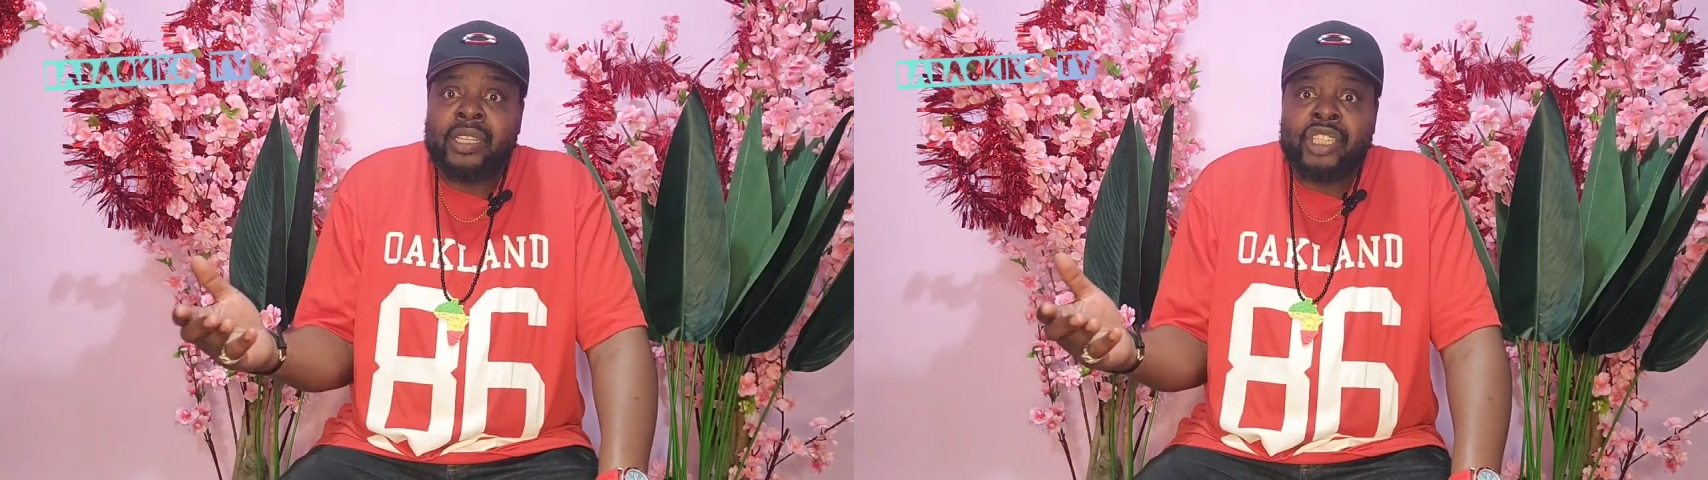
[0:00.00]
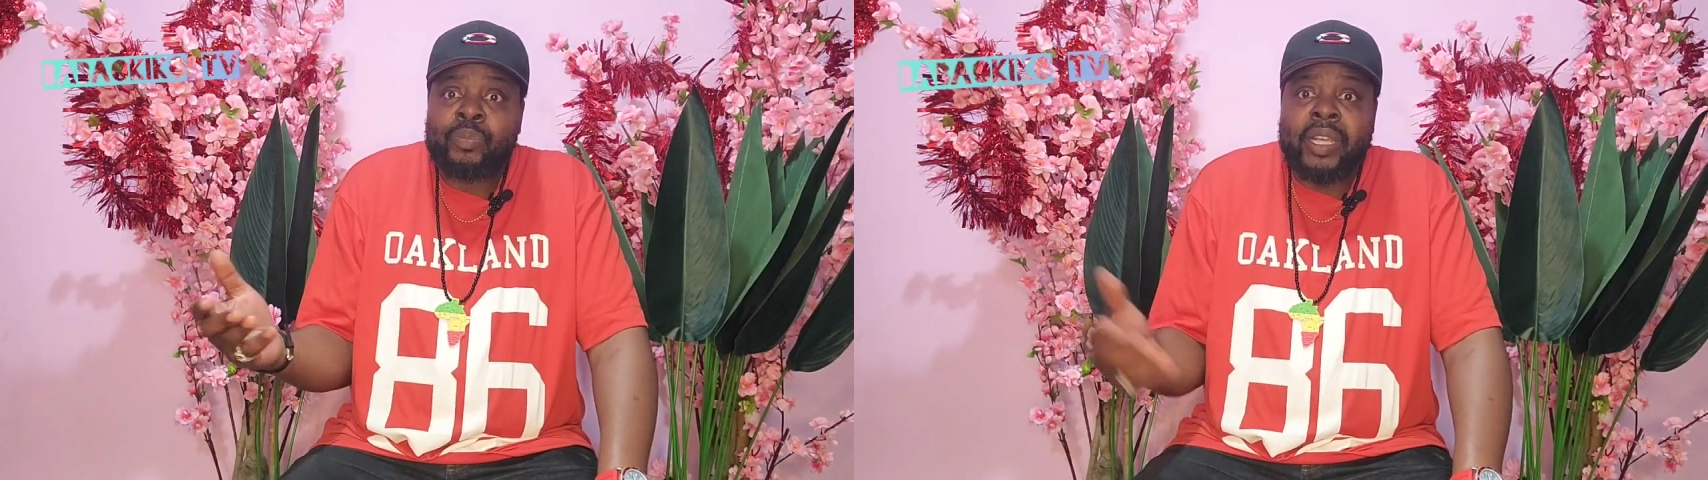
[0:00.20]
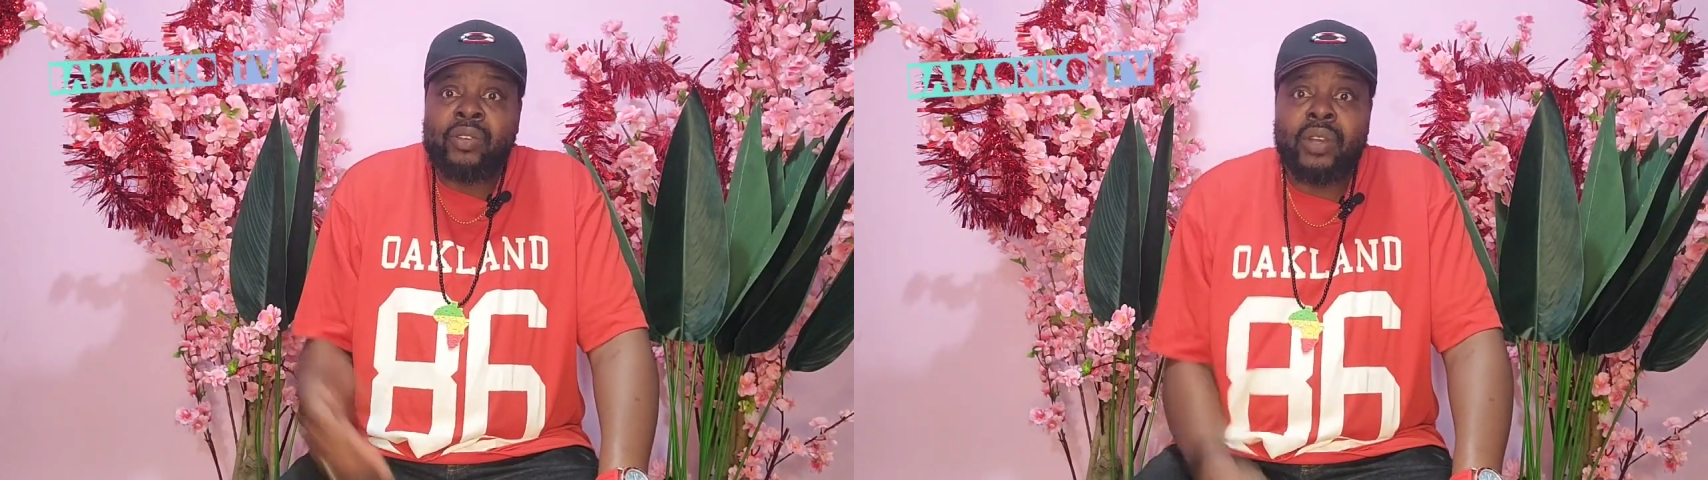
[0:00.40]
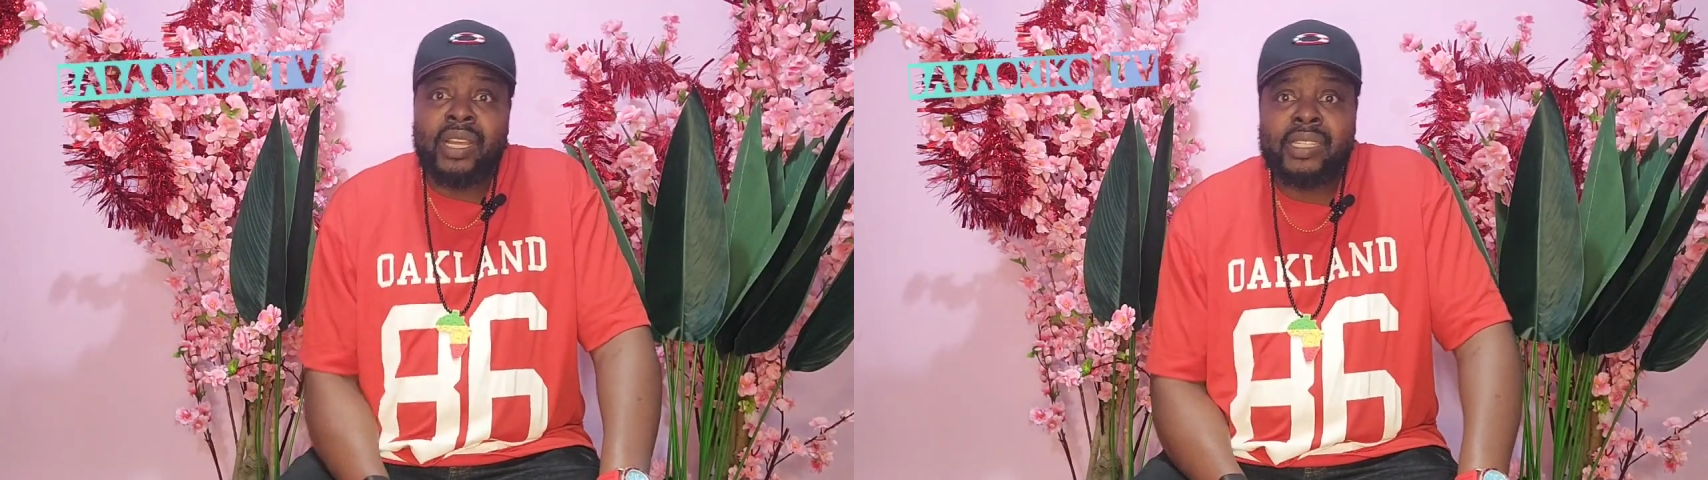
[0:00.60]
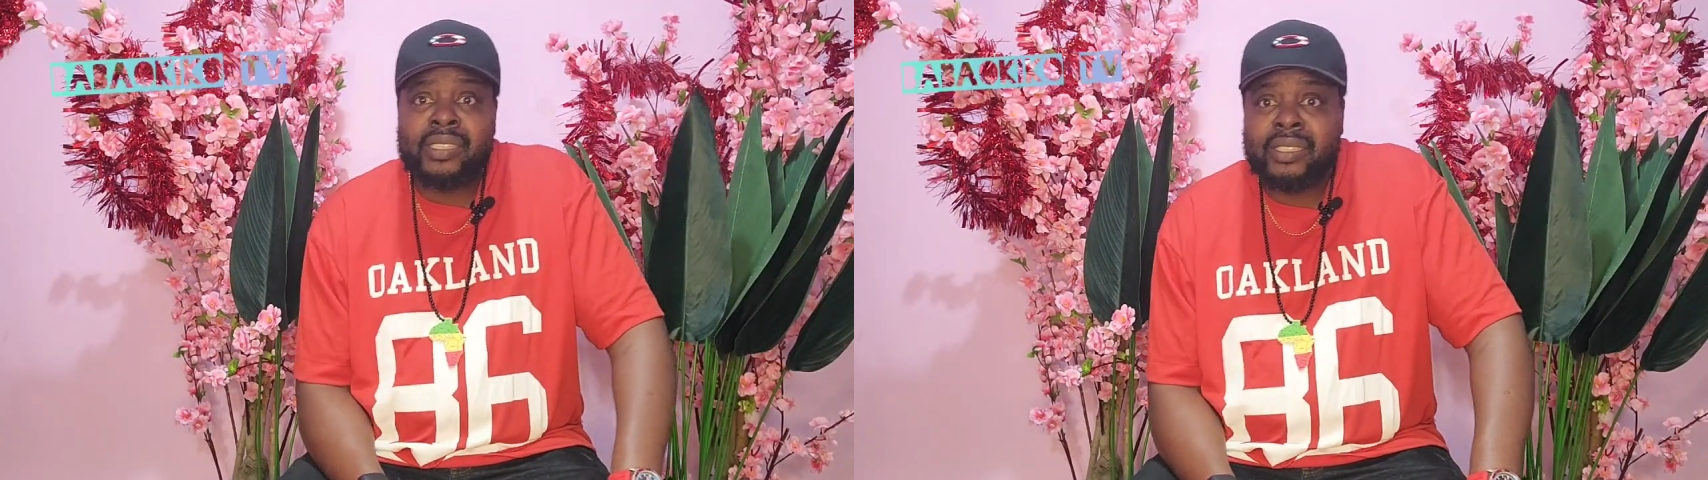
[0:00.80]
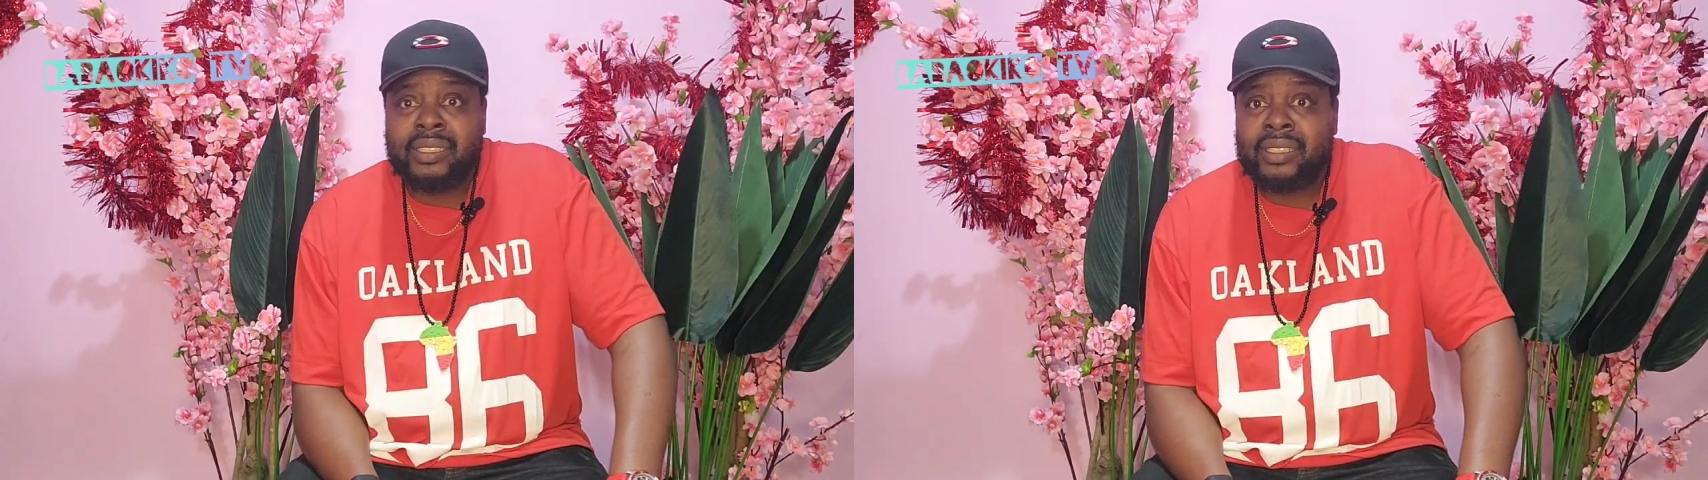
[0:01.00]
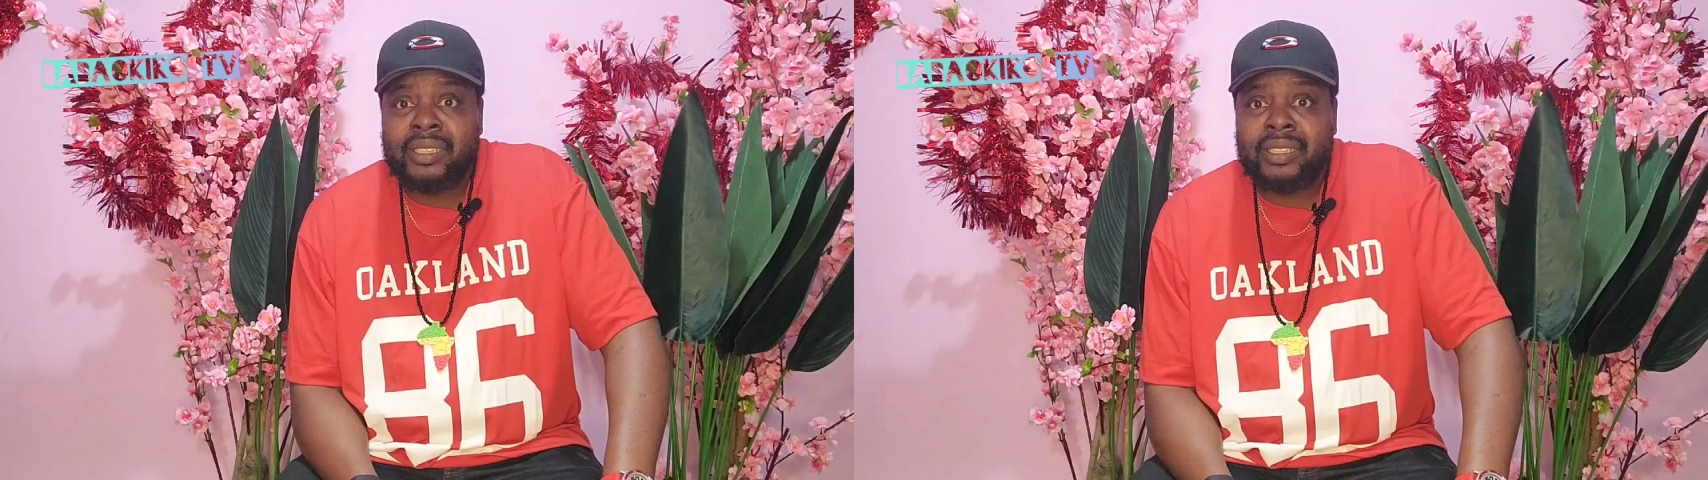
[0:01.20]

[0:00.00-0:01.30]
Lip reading: speculations,